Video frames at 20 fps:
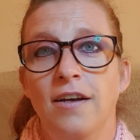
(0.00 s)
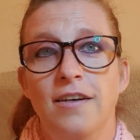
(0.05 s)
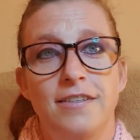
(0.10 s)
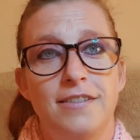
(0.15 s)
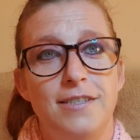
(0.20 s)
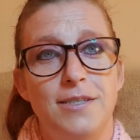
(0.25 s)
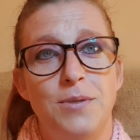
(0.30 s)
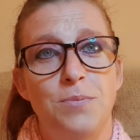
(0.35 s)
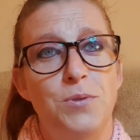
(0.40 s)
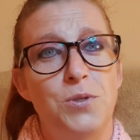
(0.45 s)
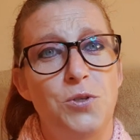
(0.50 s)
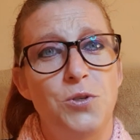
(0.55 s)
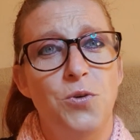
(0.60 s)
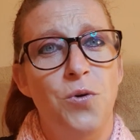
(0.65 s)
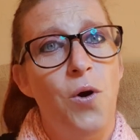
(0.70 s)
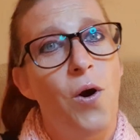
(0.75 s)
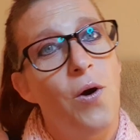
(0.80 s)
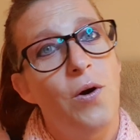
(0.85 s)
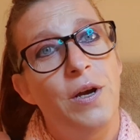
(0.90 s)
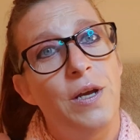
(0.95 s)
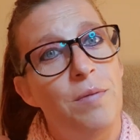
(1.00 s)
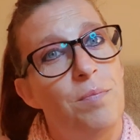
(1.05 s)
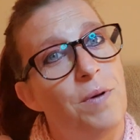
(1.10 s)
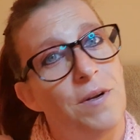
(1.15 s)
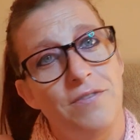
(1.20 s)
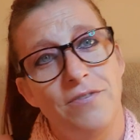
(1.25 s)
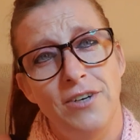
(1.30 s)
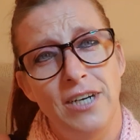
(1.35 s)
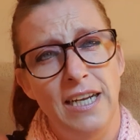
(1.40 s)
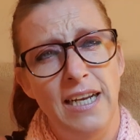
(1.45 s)
subscribe,
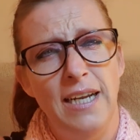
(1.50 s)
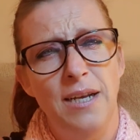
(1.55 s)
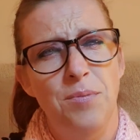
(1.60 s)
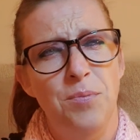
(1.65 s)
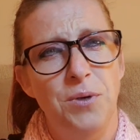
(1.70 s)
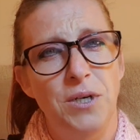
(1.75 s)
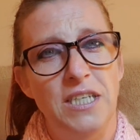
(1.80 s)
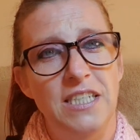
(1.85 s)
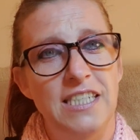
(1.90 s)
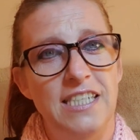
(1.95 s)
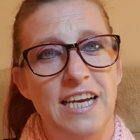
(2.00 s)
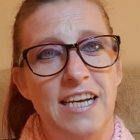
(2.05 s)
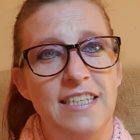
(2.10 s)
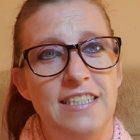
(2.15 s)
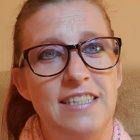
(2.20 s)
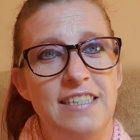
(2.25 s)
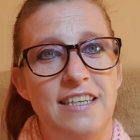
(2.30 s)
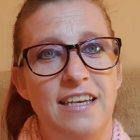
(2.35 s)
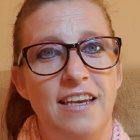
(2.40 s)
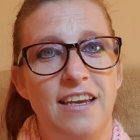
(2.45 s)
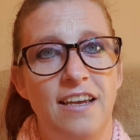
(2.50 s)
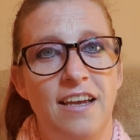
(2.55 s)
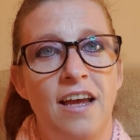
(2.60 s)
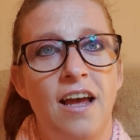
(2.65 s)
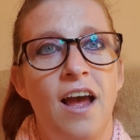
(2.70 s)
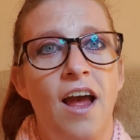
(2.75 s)
I'd really appreciate it.